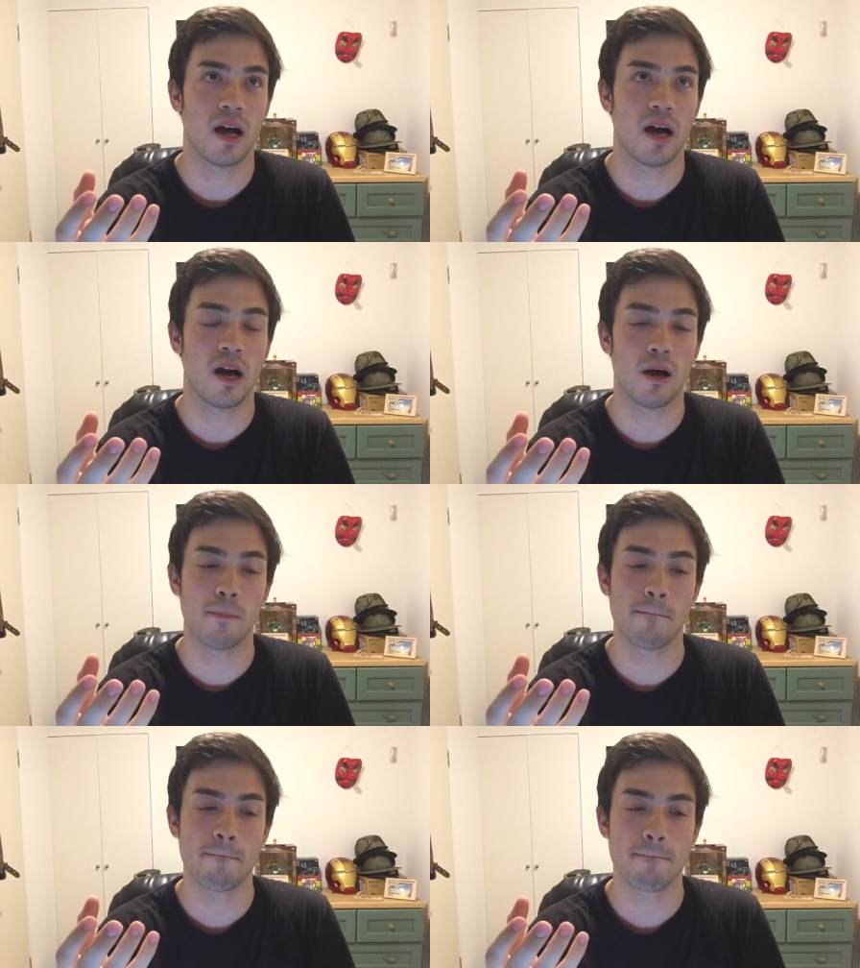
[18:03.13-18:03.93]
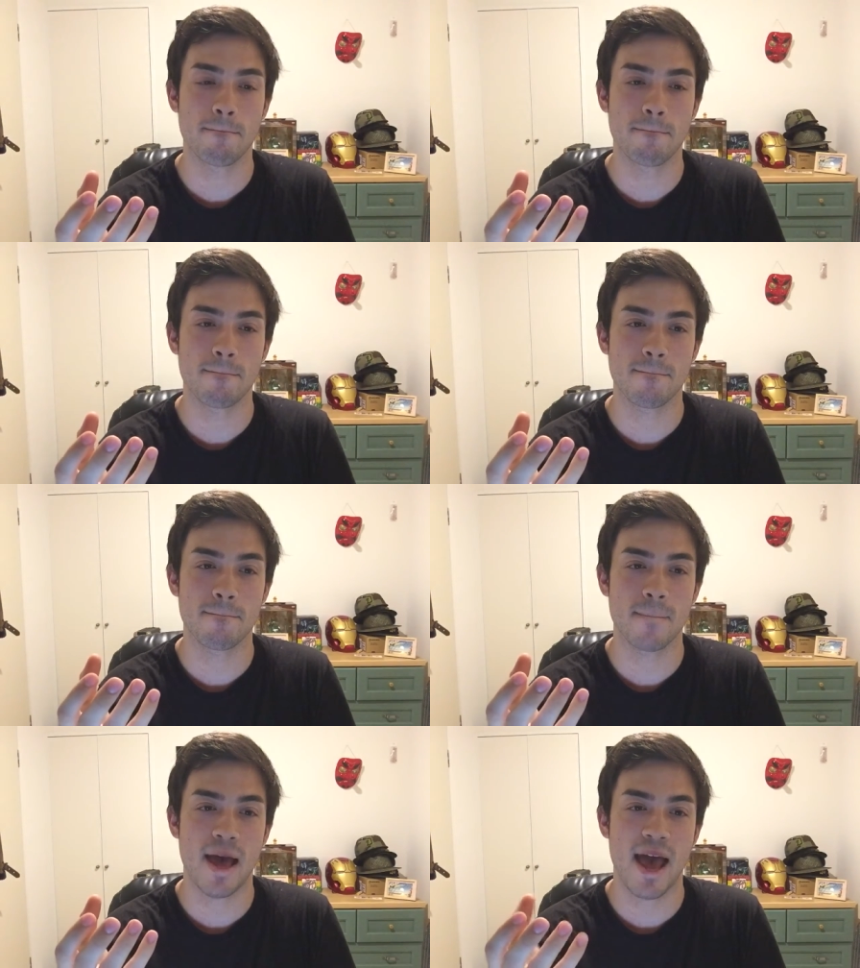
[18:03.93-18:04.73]
um,
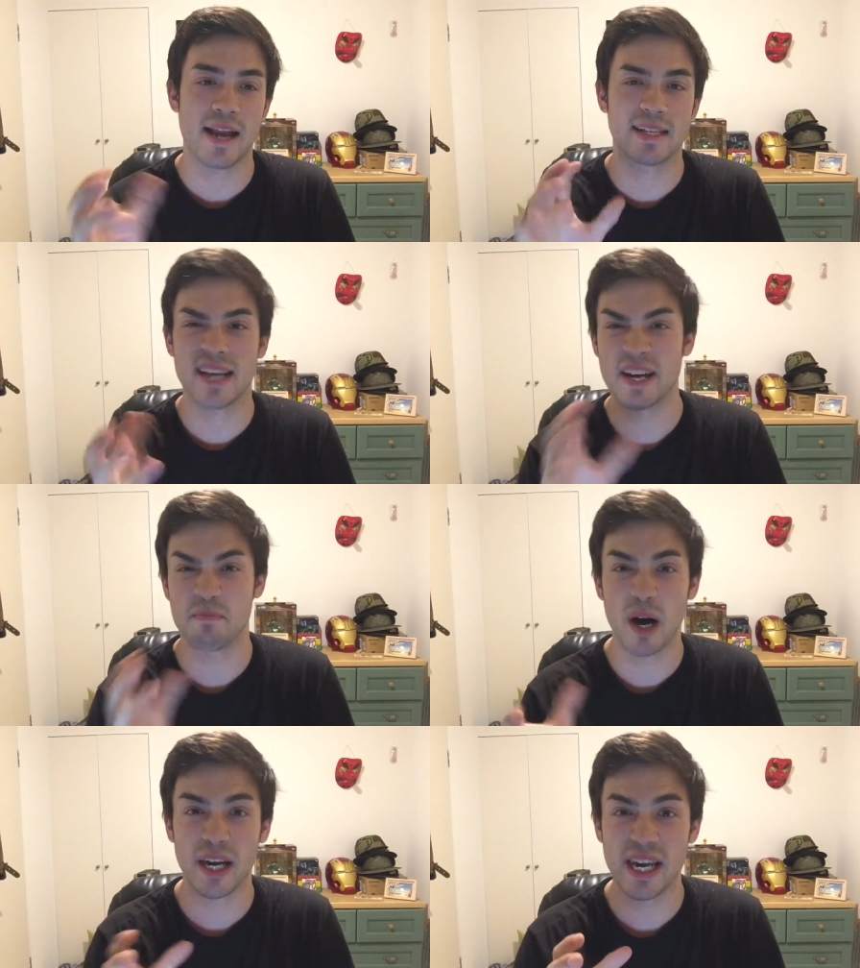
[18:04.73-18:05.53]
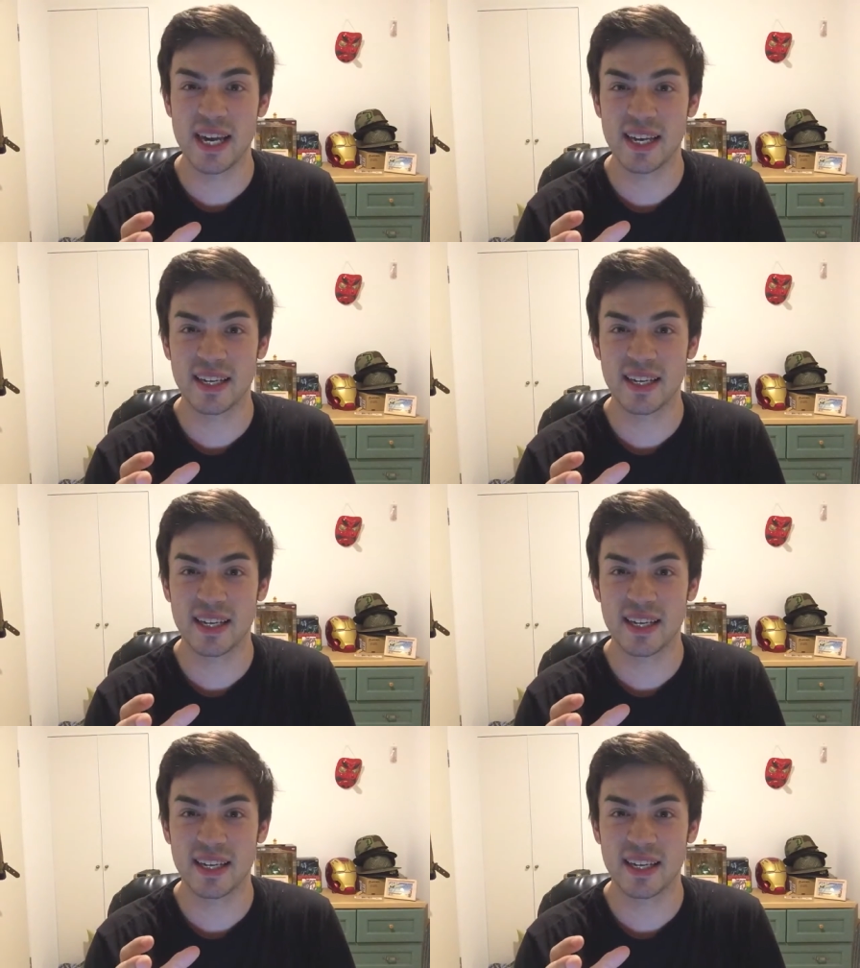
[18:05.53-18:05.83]
and he's kind of buggy,